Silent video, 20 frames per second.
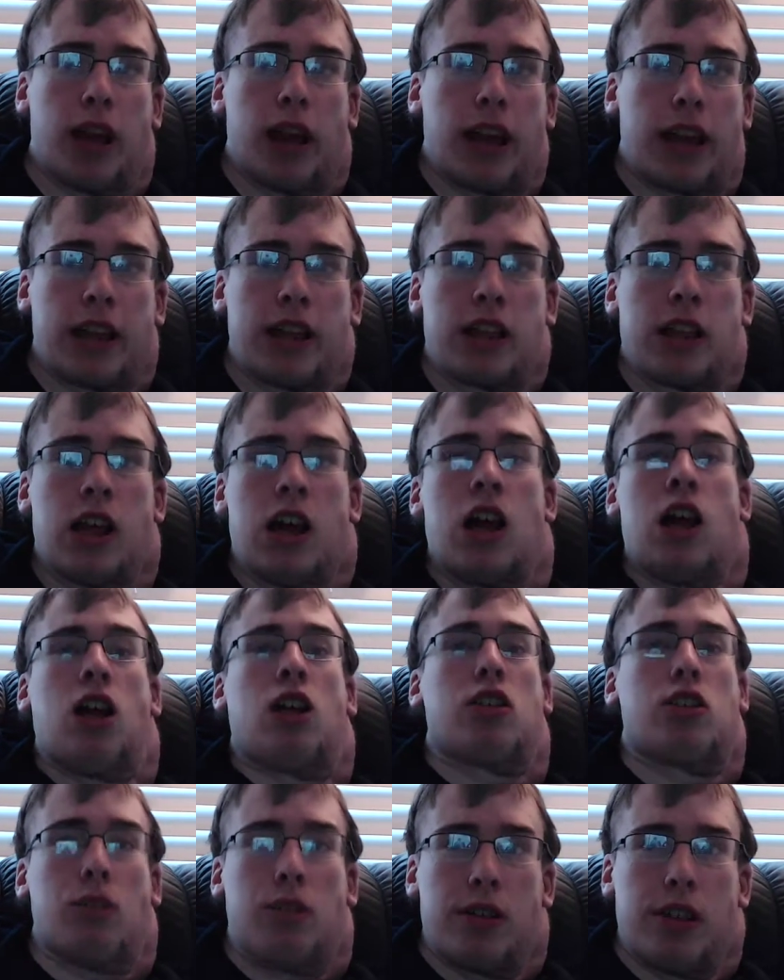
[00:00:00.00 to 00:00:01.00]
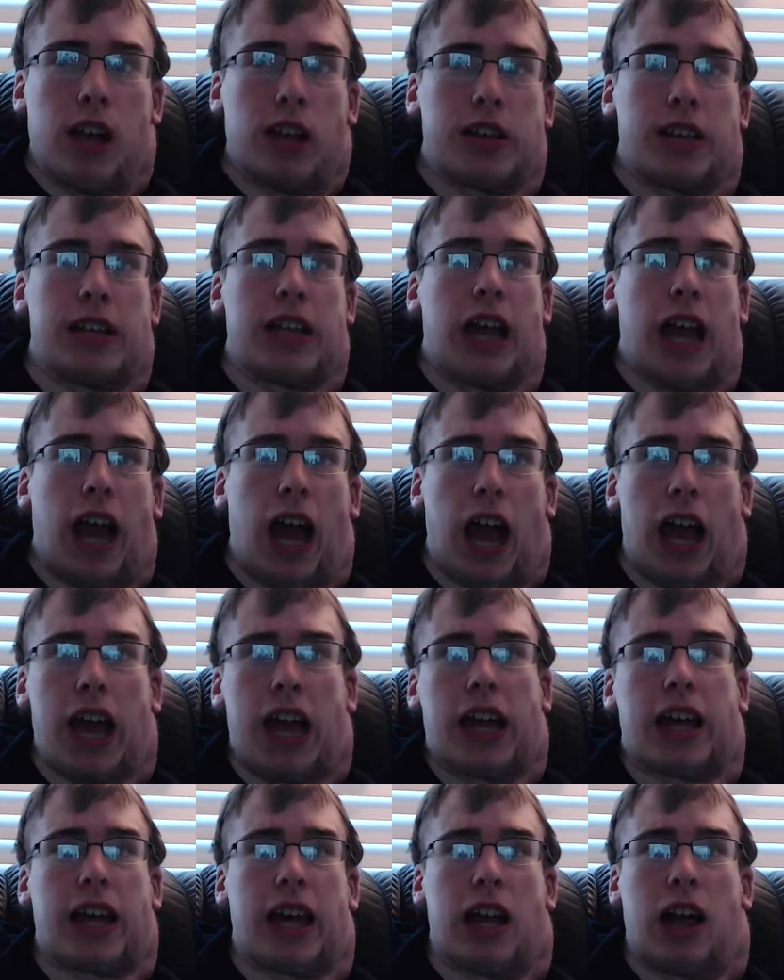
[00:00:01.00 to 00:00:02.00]
Like he, there was nothing. To, I
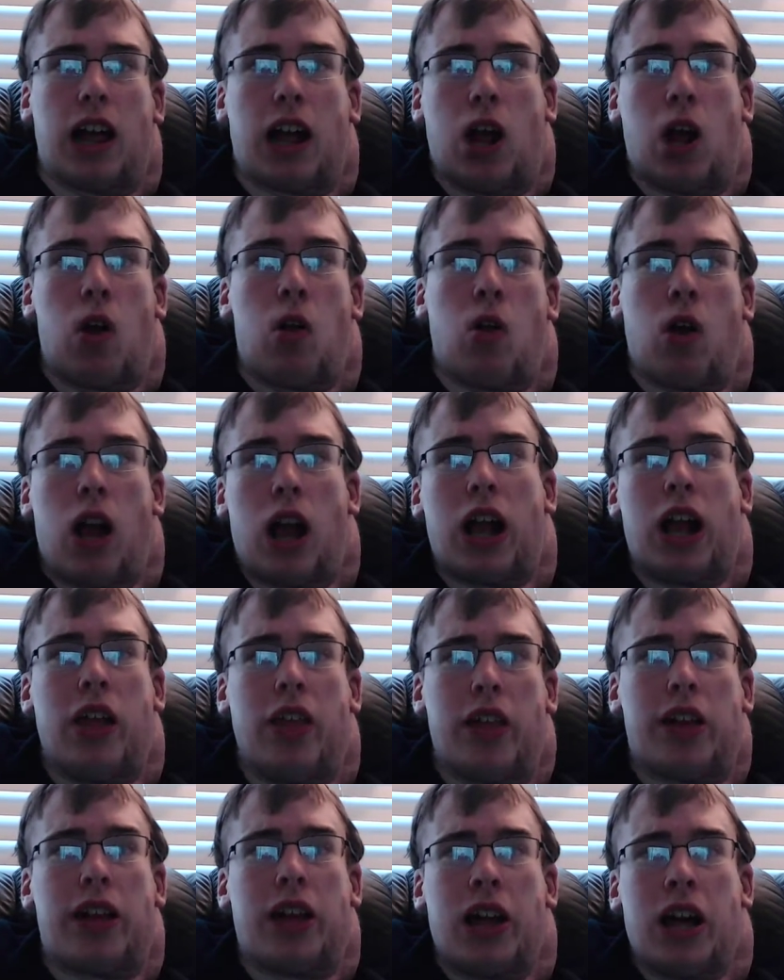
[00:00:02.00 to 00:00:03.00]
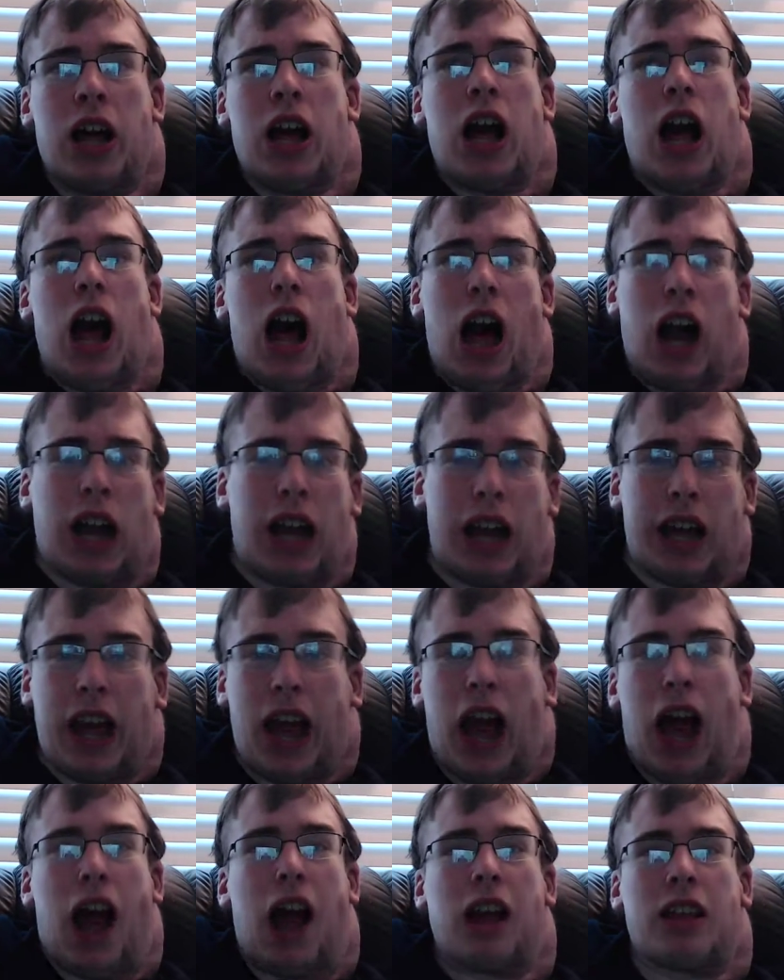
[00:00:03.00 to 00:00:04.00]
didn't get like oh, I got like a, a
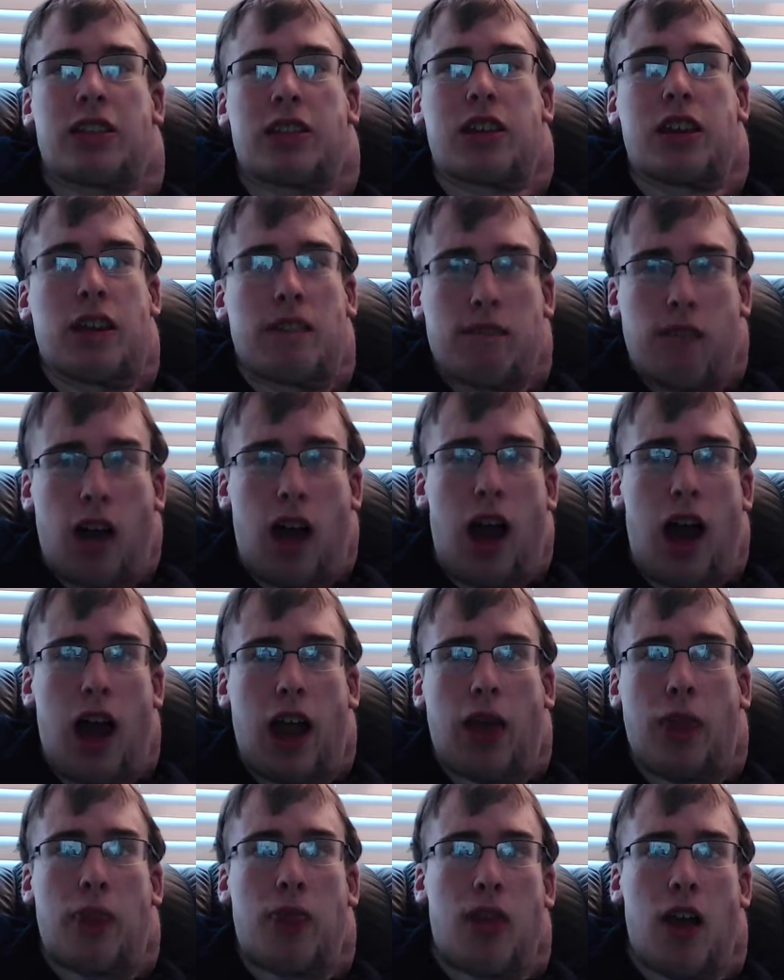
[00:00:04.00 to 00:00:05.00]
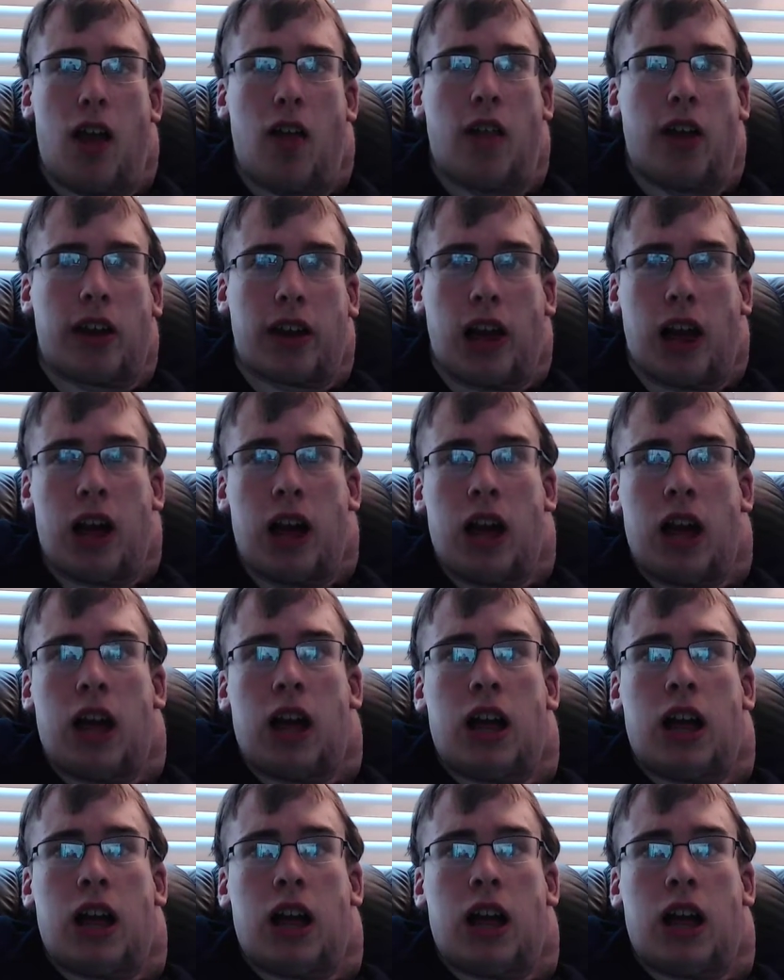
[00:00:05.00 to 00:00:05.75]
Kakashi vibe, not like a